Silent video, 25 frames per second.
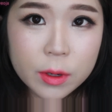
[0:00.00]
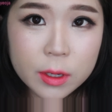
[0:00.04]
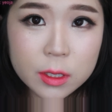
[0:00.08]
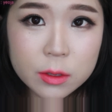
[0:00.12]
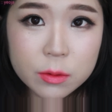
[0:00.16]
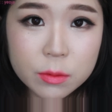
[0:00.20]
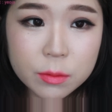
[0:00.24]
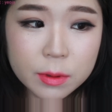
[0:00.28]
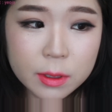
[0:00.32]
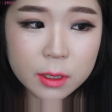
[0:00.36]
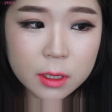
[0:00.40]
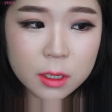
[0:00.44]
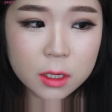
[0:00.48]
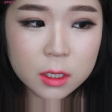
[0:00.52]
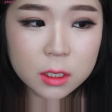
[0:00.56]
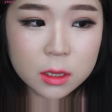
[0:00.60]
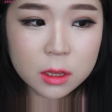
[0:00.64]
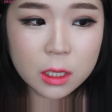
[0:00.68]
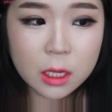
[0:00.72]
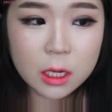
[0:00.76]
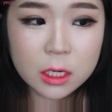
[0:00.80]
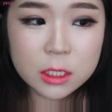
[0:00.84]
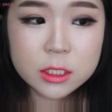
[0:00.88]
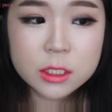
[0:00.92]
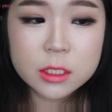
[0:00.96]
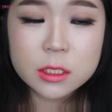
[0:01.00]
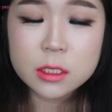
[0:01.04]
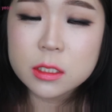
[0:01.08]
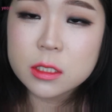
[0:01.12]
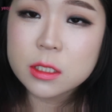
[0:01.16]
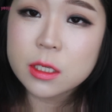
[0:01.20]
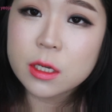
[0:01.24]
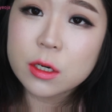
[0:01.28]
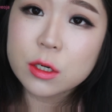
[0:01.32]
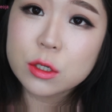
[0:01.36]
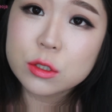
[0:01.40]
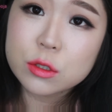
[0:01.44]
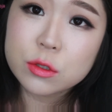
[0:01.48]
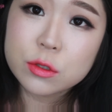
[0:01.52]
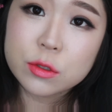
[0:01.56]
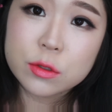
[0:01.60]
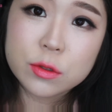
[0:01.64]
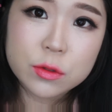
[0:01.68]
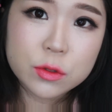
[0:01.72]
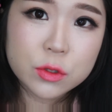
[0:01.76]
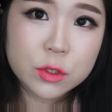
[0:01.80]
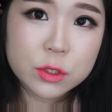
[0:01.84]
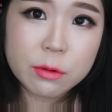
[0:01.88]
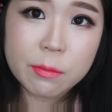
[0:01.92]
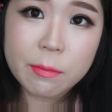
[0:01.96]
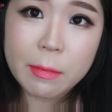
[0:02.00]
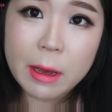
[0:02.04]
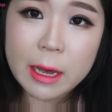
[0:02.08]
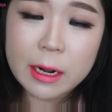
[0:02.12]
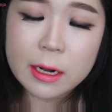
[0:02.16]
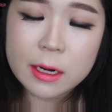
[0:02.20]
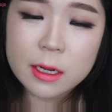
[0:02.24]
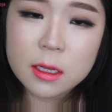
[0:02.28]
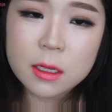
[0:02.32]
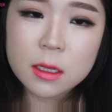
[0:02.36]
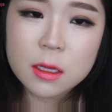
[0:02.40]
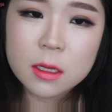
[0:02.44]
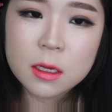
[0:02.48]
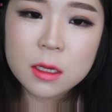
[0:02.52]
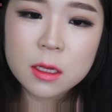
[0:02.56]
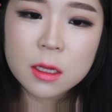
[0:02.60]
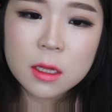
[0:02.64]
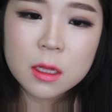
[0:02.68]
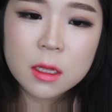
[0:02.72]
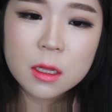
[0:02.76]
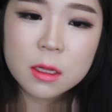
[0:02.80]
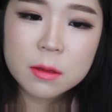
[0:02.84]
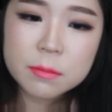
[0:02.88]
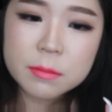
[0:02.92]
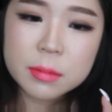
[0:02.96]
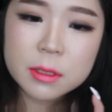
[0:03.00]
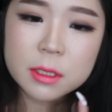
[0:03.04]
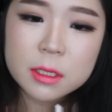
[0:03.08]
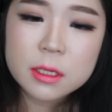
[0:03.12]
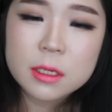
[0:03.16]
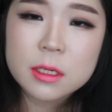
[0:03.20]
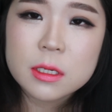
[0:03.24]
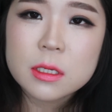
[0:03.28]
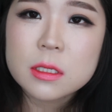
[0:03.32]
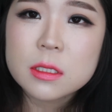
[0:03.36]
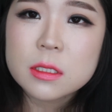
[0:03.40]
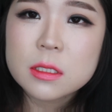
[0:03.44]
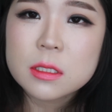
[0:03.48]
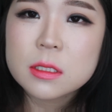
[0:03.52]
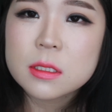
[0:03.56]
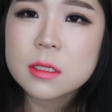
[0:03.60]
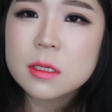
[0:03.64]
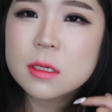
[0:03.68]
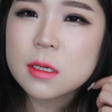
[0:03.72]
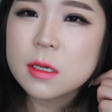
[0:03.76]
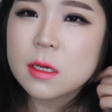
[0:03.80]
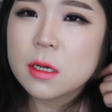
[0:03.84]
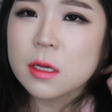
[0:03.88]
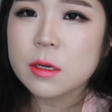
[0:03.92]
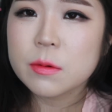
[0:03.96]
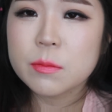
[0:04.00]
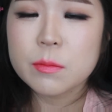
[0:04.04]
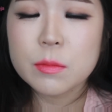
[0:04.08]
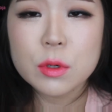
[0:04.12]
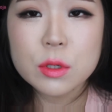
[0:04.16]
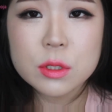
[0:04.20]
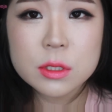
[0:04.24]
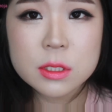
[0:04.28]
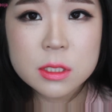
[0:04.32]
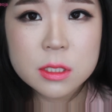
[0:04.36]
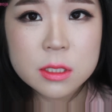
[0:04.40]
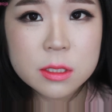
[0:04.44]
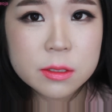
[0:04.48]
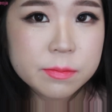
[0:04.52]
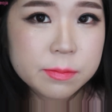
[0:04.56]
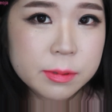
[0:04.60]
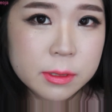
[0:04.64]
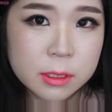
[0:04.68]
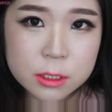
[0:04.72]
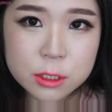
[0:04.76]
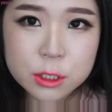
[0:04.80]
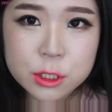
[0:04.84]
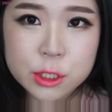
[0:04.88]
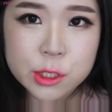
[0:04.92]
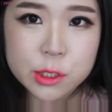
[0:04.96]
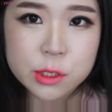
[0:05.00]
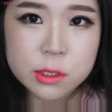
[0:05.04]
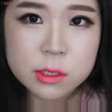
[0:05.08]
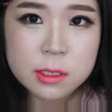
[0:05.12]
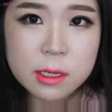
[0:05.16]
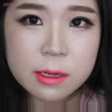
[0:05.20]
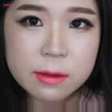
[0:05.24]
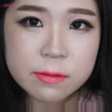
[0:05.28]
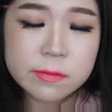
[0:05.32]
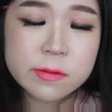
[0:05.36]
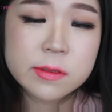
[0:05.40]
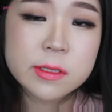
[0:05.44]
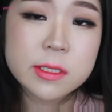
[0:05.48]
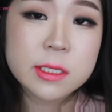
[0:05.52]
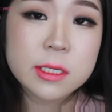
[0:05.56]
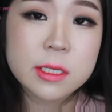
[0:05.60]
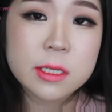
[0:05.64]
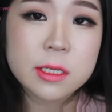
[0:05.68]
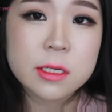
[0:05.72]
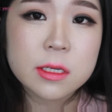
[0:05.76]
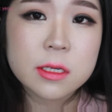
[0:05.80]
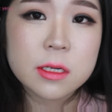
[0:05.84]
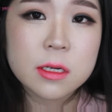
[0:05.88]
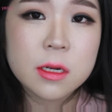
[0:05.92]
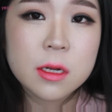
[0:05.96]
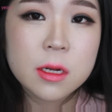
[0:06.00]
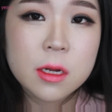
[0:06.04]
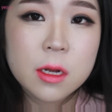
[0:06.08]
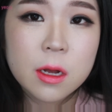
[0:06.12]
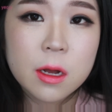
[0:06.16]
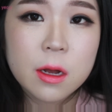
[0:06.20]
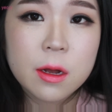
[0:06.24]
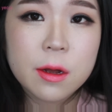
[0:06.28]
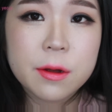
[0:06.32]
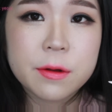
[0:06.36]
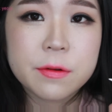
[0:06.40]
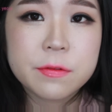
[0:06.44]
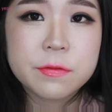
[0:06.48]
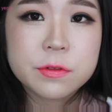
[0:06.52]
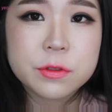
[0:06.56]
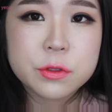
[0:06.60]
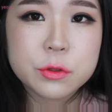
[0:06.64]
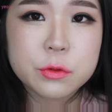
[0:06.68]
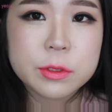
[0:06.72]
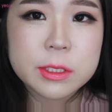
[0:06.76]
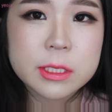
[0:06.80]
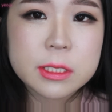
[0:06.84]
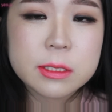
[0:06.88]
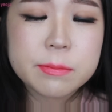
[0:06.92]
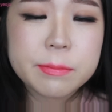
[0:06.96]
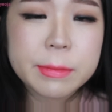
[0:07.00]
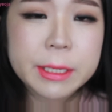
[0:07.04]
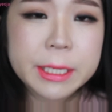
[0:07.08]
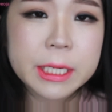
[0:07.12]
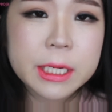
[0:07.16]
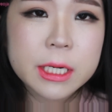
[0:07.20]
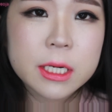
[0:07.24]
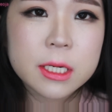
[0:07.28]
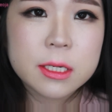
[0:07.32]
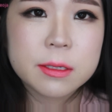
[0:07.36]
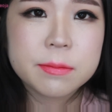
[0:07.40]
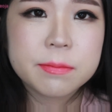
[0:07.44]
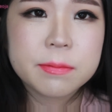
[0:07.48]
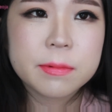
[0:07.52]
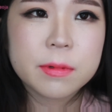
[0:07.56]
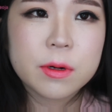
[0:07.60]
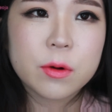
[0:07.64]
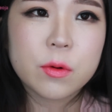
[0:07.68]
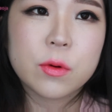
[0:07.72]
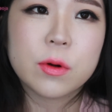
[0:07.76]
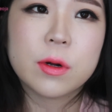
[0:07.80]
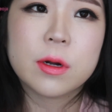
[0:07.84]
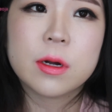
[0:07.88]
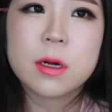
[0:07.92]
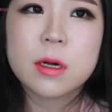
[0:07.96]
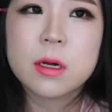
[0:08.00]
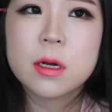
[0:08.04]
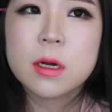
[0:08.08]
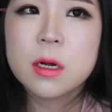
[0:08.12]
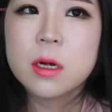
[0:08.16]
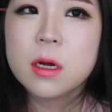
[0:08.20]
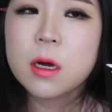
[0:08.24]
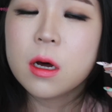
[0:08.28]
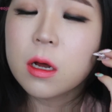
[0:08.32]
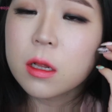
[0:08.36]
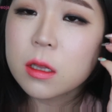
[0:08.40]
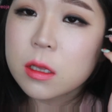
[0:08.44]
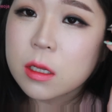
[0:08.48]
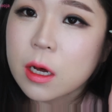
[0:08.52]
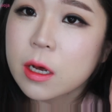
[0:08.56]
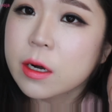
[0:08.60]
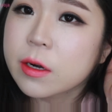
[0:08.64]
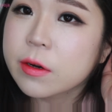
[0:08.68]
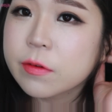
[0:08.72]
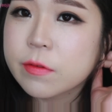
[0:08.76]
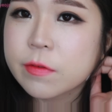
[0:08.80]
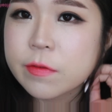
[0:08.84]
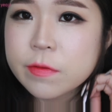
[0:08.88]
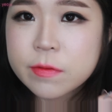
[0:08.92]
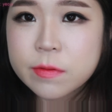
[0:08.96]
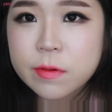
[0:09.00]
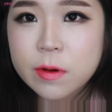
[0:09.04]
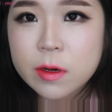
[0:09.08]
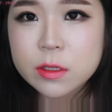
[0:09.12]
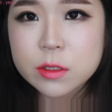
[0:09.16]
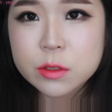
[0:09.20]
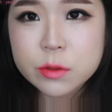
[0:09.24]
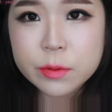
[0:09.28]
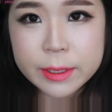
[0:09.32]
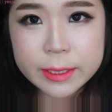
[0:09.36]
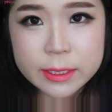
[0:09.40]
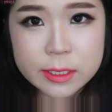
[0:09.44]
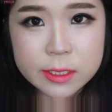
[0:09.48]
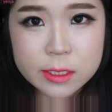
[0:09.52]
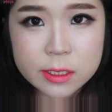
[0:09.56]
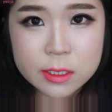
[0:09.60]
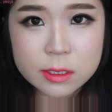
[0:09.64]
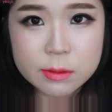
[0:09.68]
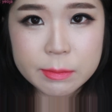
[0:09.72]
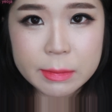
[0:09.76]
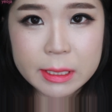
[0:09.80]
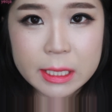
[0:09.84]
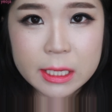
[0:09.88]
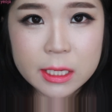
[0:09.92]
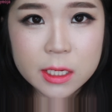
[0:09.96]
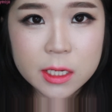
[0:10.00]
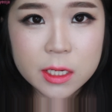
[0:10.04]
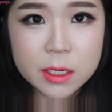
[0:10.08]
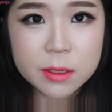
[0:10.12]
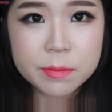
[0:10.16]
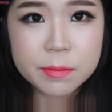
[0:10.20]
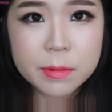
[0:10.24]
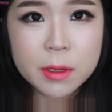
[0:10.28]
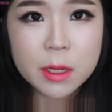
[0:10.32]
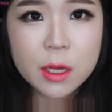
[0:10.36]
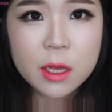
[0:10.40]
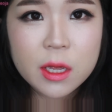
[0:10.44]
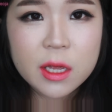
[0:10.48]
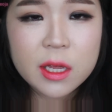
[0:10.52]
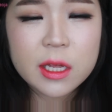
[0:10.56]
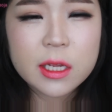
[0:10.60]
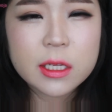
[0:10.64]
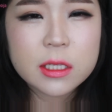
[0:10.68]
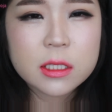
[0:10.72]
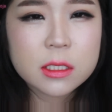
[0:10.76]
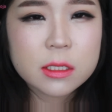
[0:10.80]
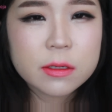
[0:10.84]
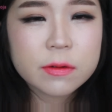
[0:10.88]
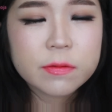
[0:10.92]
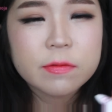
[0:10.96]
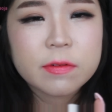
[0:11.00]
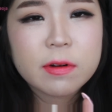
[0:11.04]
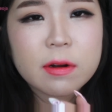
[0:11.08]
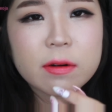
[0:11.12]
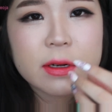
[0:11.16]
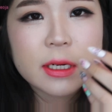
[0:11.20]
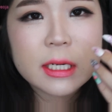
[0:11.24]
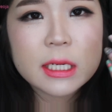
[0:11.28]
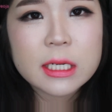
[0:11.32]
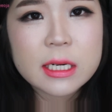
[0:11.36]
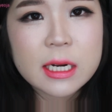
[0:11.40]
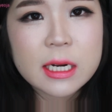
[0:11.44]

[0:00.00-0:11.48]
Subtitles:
want to wear lashes that are too dramatic because in most of the pictures I've seen of Junie's makeup, or a lot of Twice's makeup, it's a very